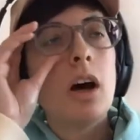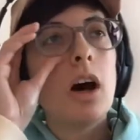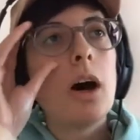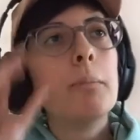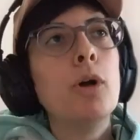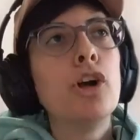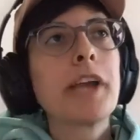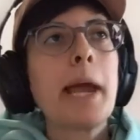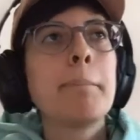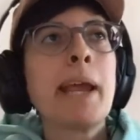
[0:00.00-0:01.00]
her
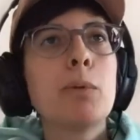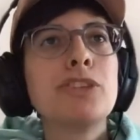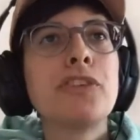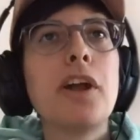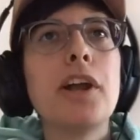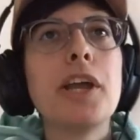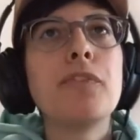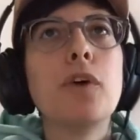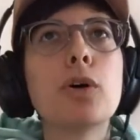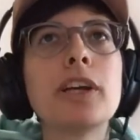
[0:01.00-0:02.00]
campaign was
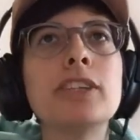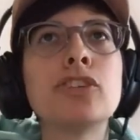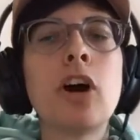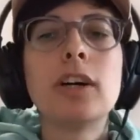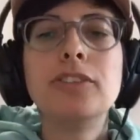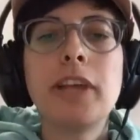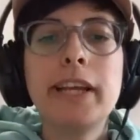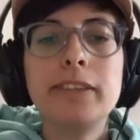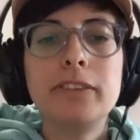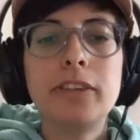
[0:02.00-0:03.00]
very focused on
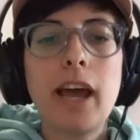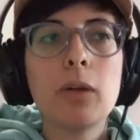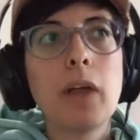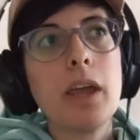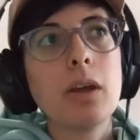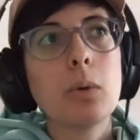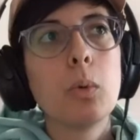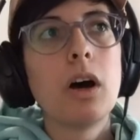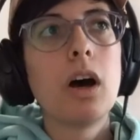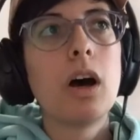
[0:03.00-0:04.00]
taking down
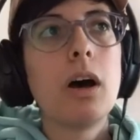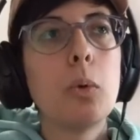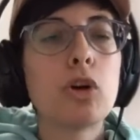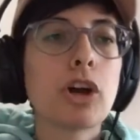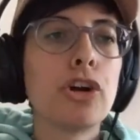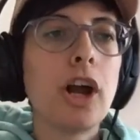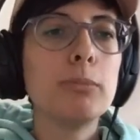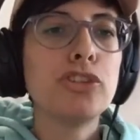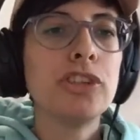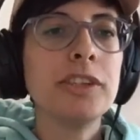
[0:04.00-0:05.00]

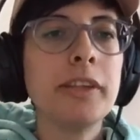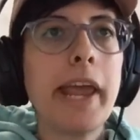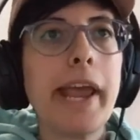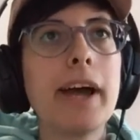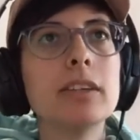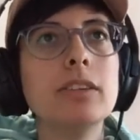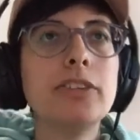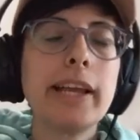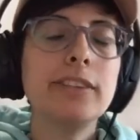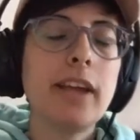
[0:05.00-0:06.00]
corruption and
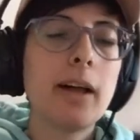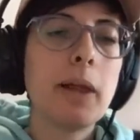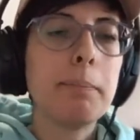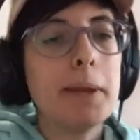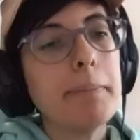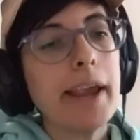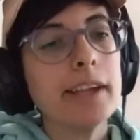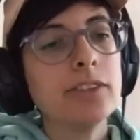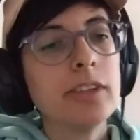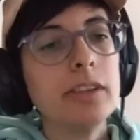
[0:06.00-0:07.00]
taking down big
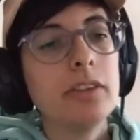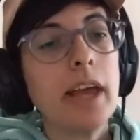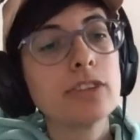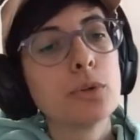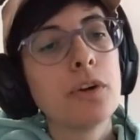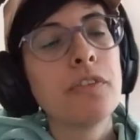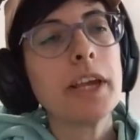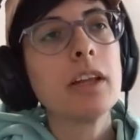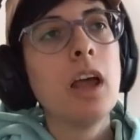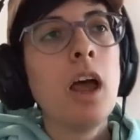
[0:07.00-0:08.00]
banks and that sort of
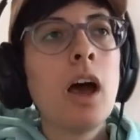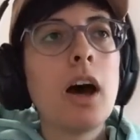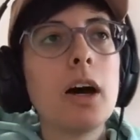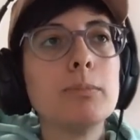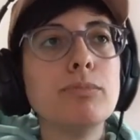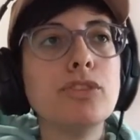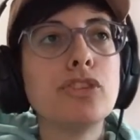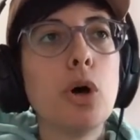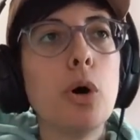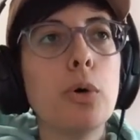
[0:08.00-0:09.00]
thing.
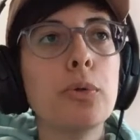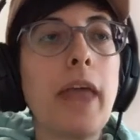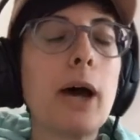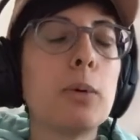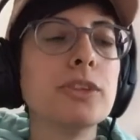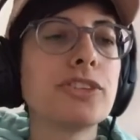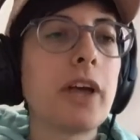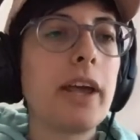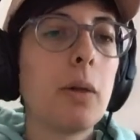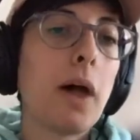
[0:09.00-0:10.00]
So that
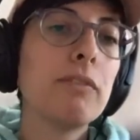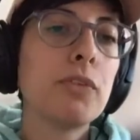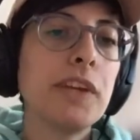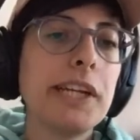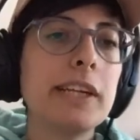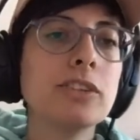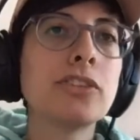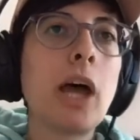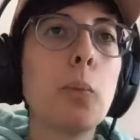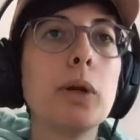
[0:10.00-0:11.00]
was a lot of the
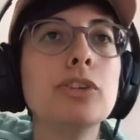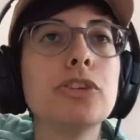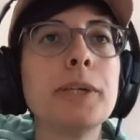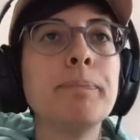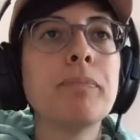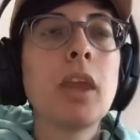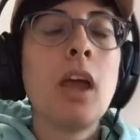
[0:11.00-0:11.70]
videos that we were doing.